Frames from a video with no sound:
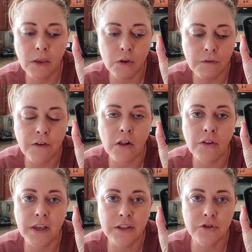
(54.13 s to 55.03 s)
you'll
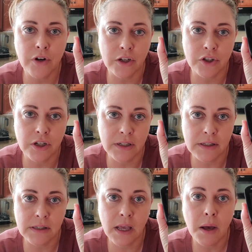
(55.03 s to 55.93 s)
follow the
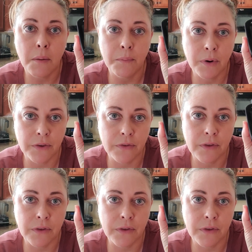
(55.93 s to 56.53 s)
instructions, put